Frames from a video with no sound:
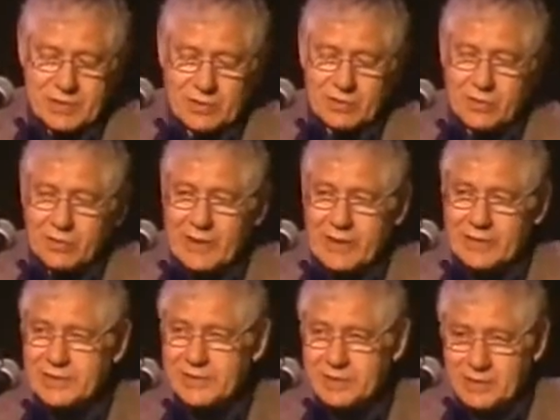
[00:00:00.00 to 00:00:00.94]
on the
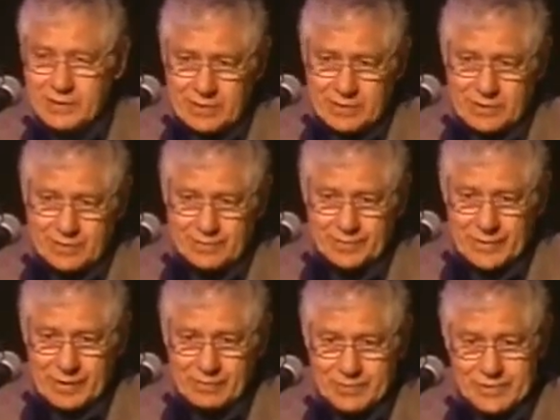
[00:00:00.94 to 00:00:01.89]
9th day,
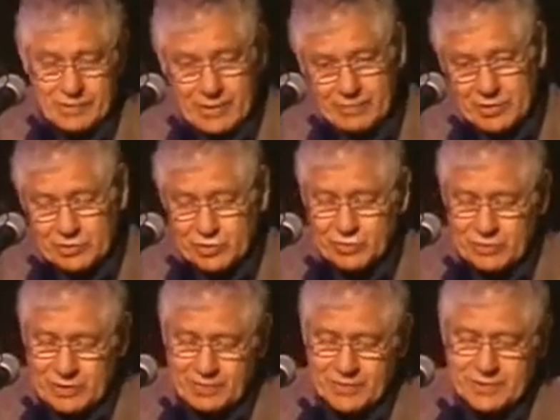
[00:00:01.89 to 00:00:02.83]
so I'm not sure
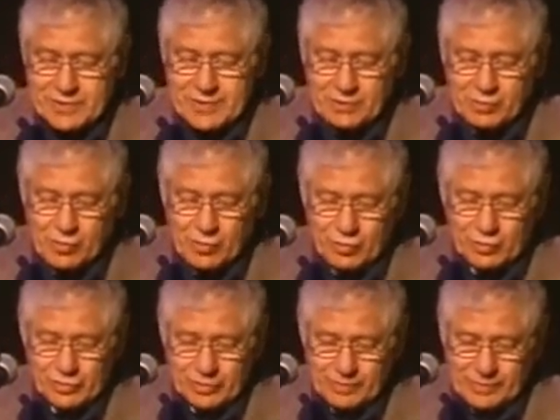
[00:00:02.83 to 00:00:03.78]
I'm still
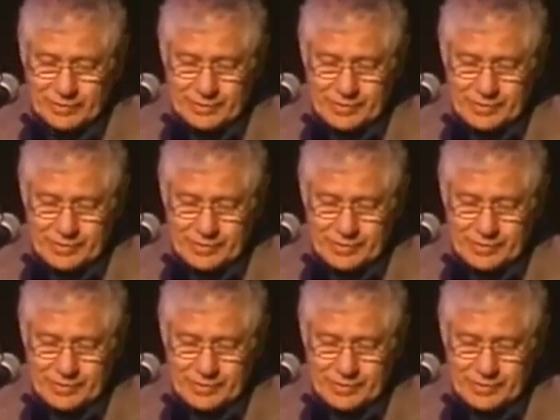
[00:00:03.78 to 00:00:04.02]
kosher, but